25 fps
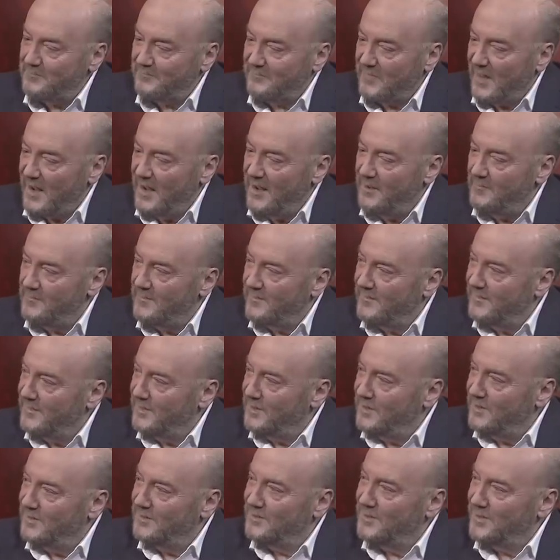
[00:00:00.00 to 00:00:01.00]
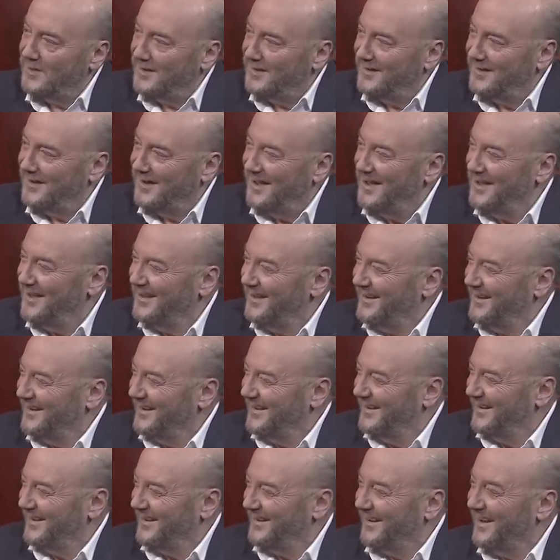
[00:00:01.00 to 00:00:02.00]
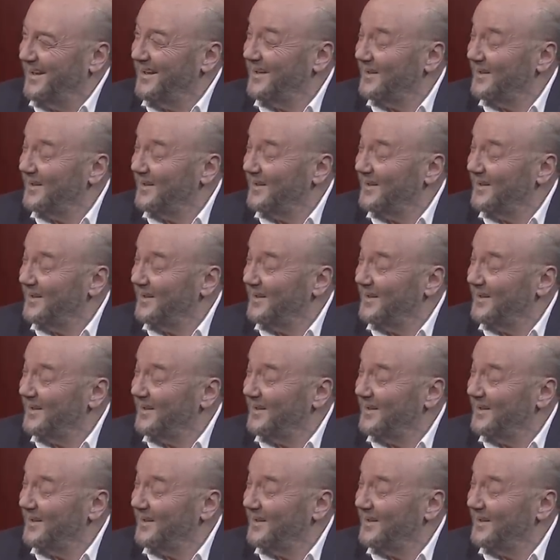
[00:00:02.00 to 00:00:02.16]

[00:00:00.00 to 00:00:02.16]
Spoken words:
I'd abolish it, by the way, personally. So